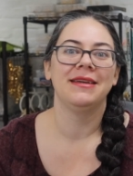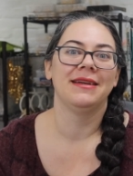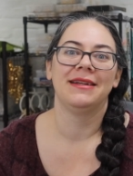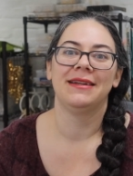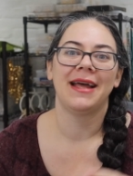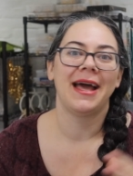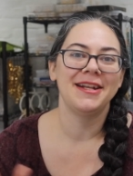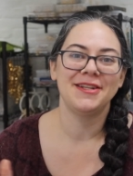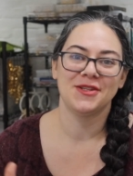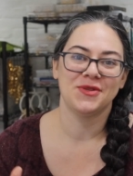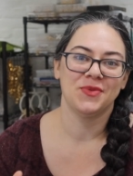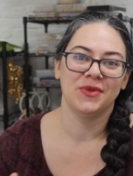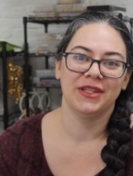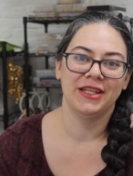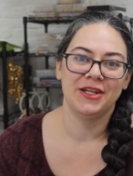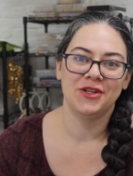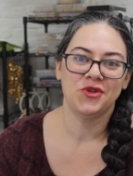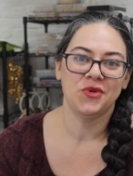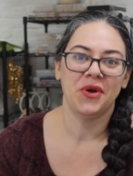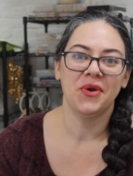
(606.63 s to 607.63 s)
and I just
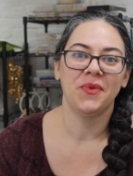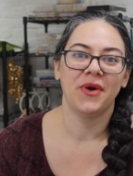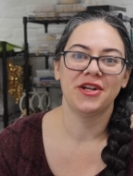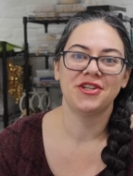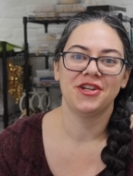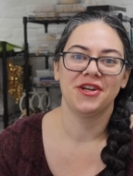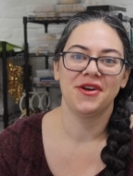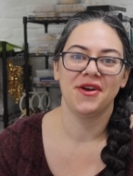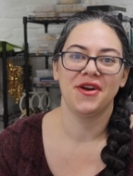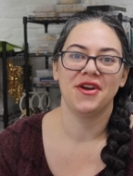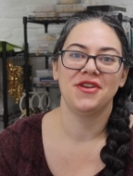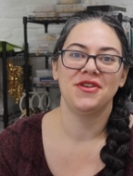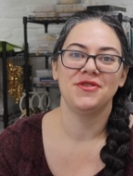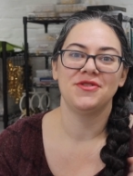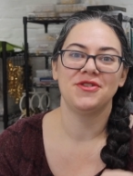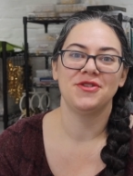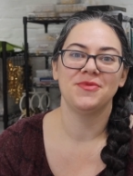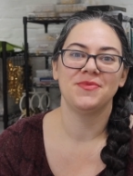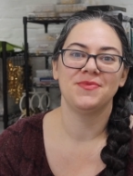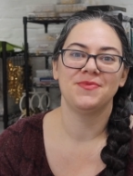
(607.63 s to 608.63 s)
really enjoy watching her
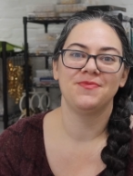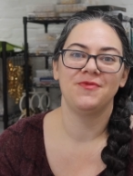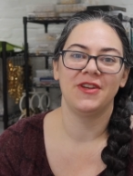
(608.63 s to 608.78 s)
YouTube